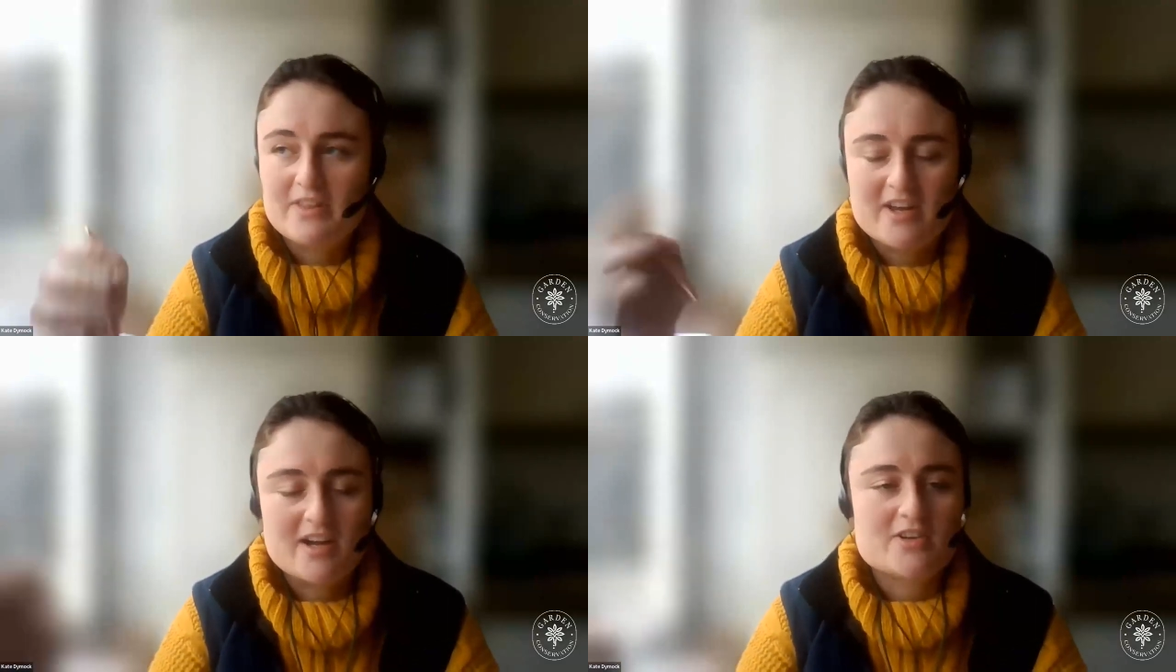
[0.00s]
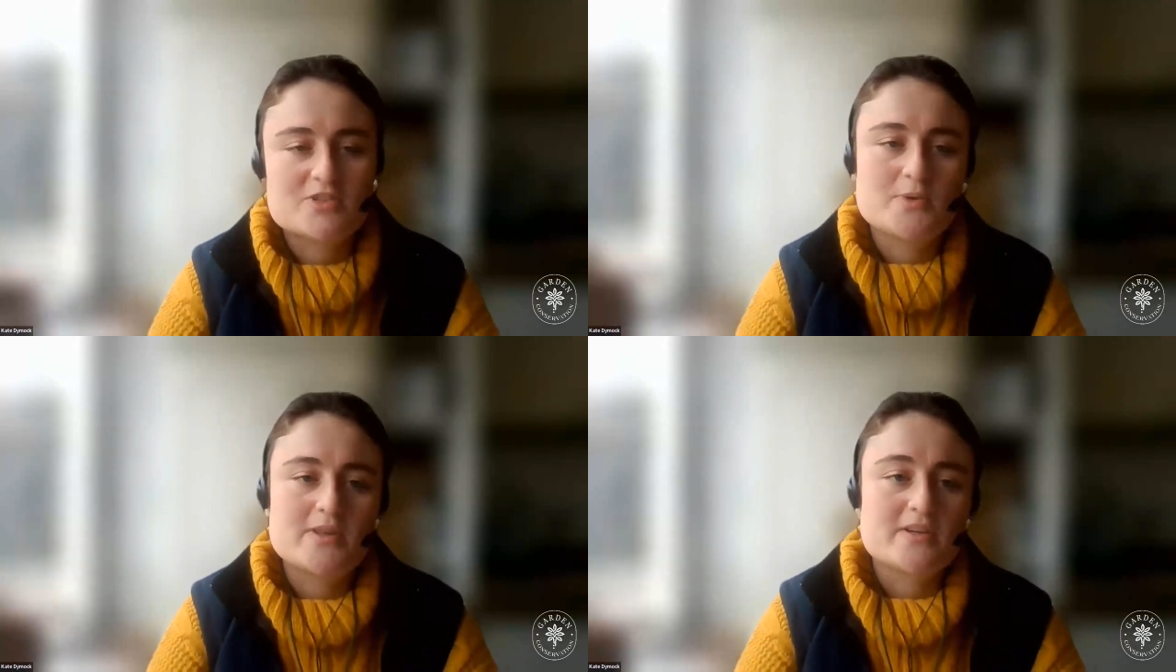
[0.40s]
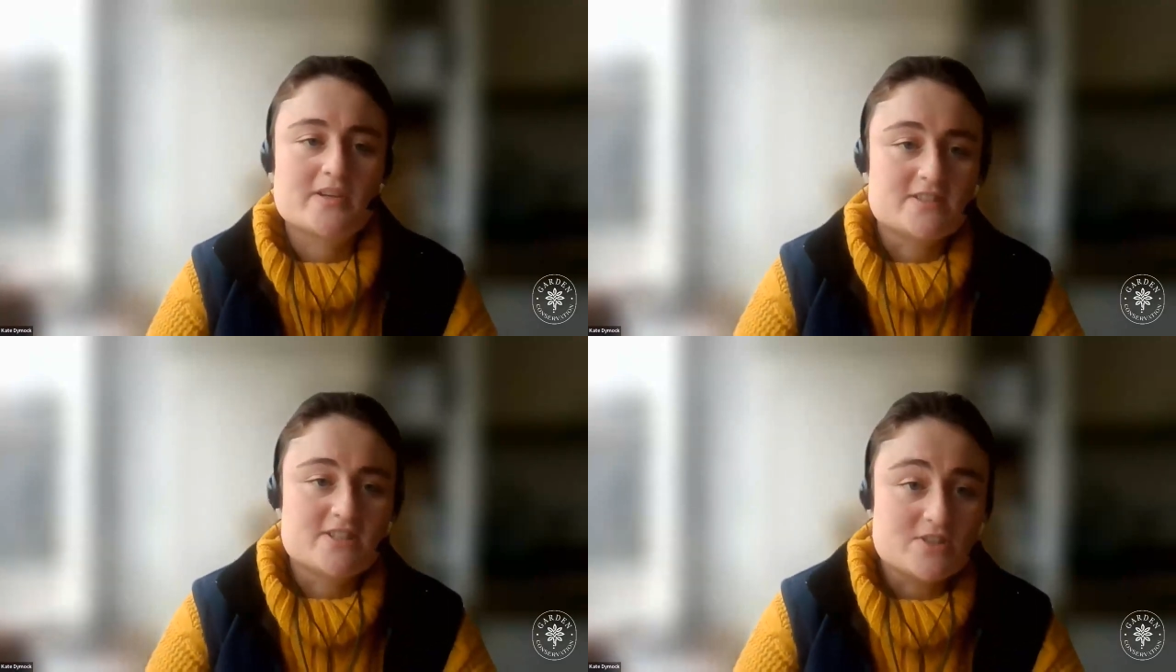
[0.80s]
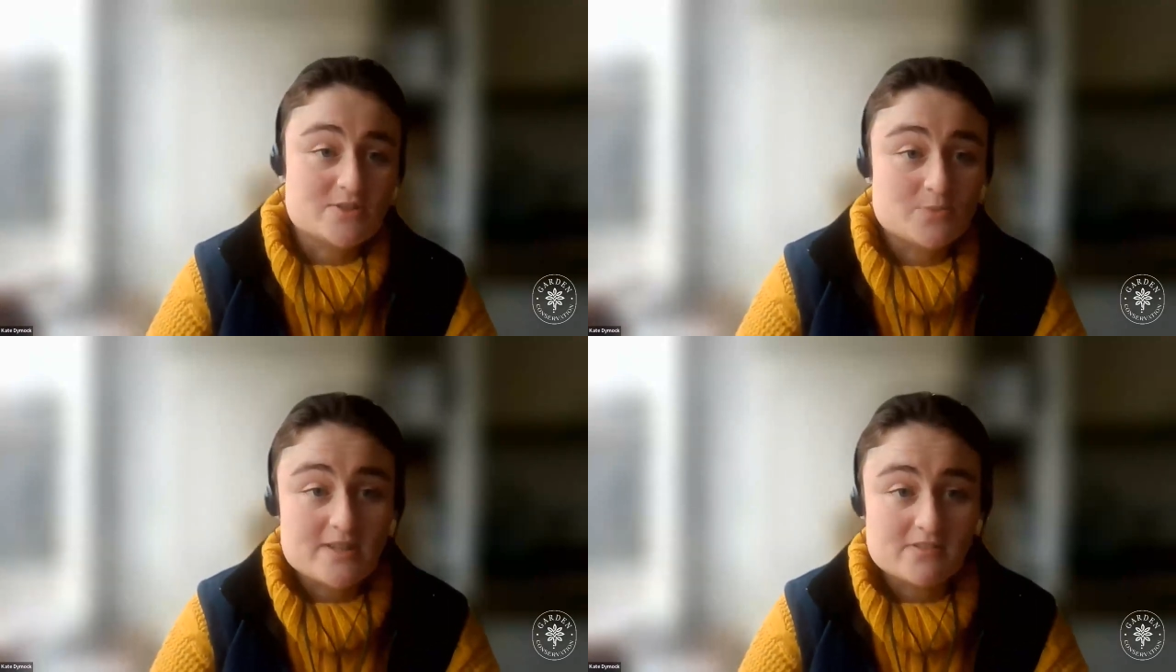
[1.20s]
the harsh weather
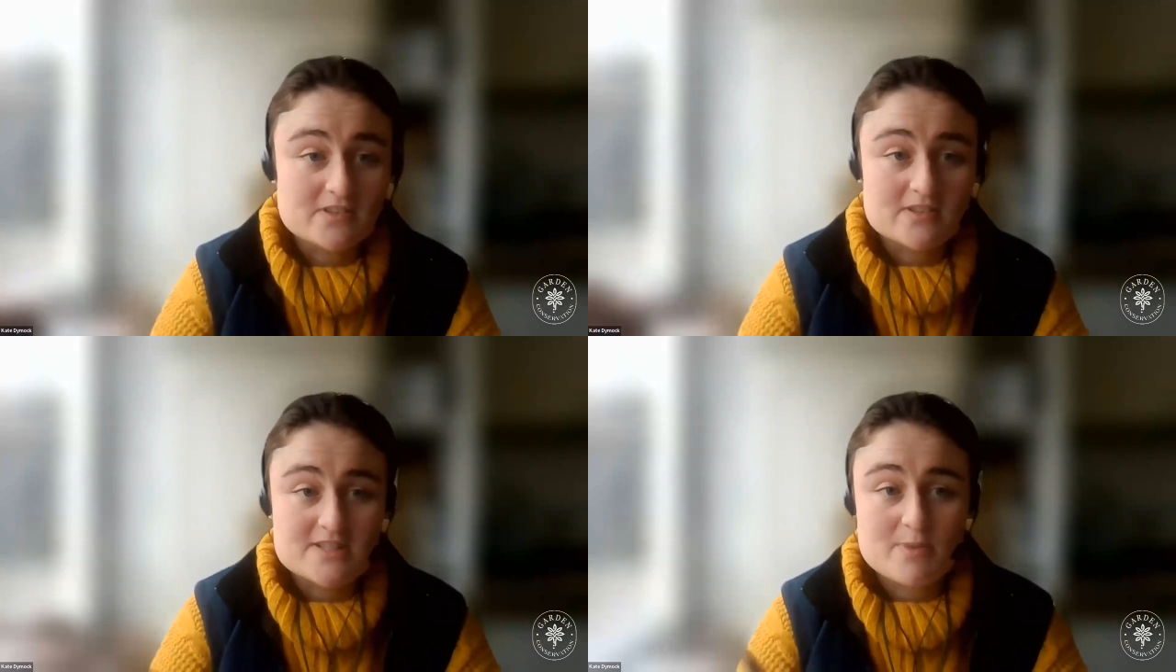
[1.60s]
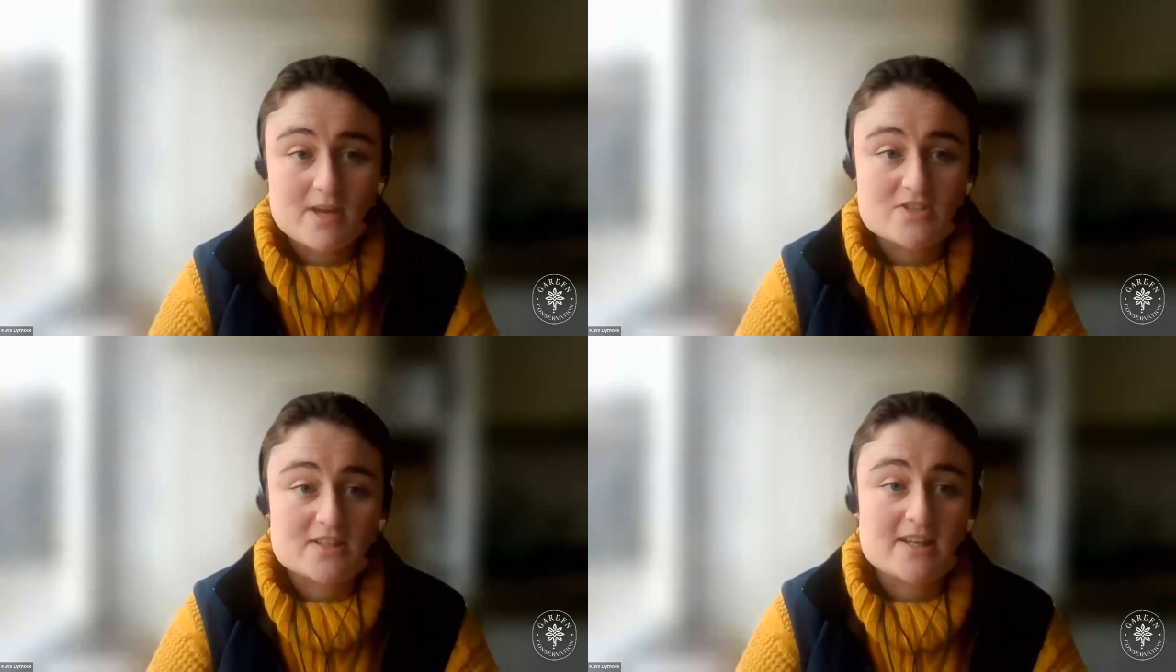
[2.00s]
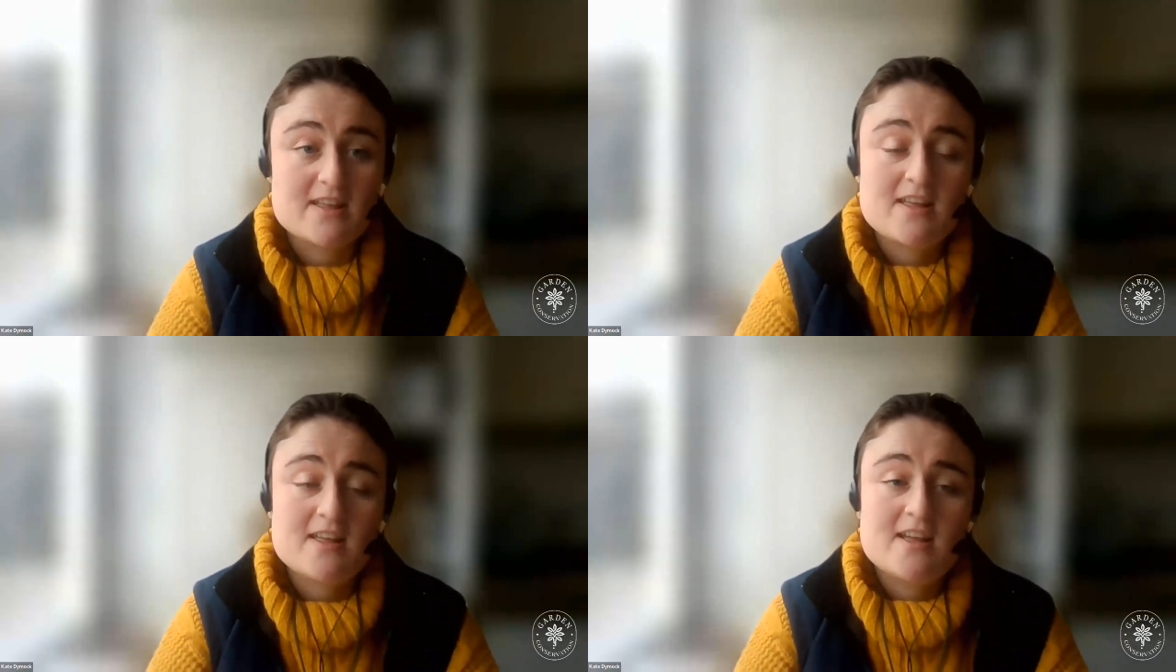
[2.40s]
conditions we've got, especially.